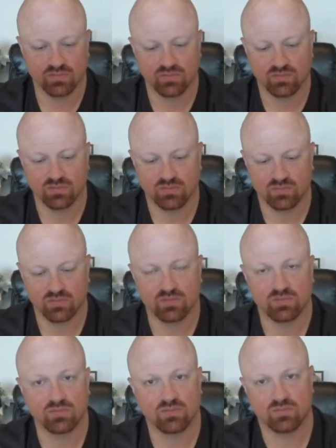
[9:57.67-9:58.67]

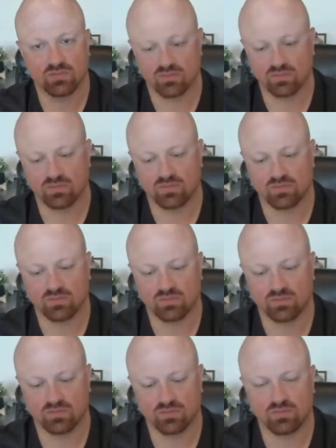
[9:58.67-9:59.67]

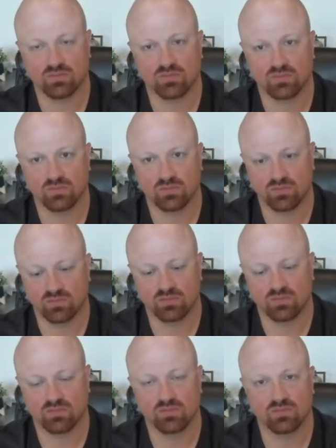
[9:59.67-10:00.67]

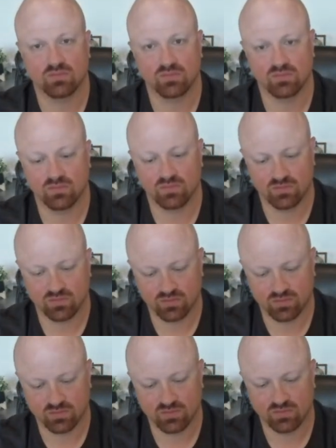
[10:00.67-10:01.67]

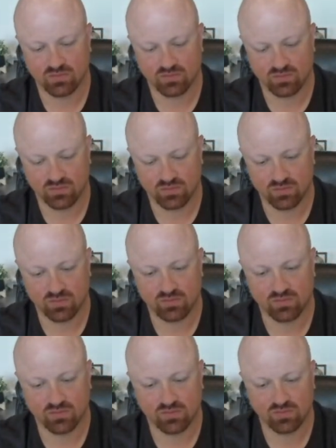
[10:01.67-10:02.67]
(silent)